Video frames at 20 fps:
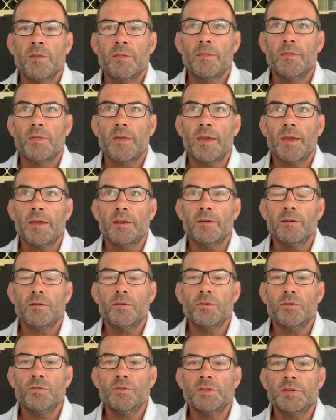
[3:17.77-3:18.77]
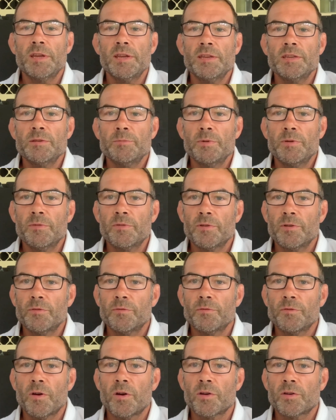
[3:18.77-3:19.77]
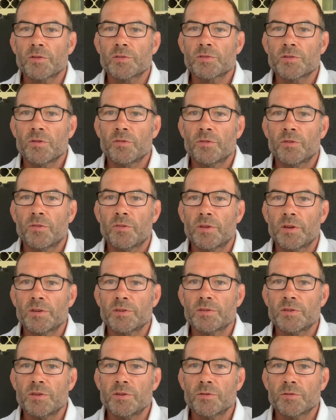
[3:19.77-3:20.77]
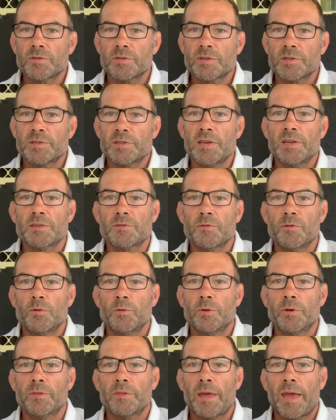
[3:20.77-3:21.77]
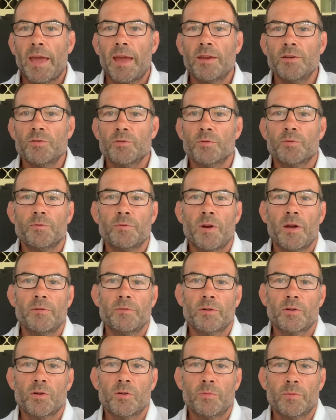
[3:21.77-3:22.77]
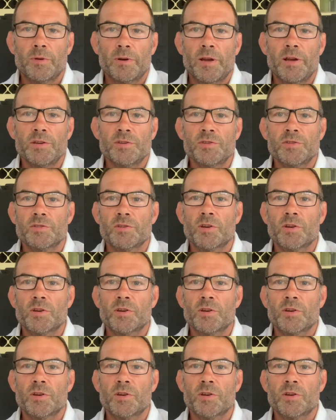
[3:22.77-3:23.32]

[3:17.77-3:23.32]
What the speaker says: then you tend to be very focused on the things that you're successful with and your favorite combinations.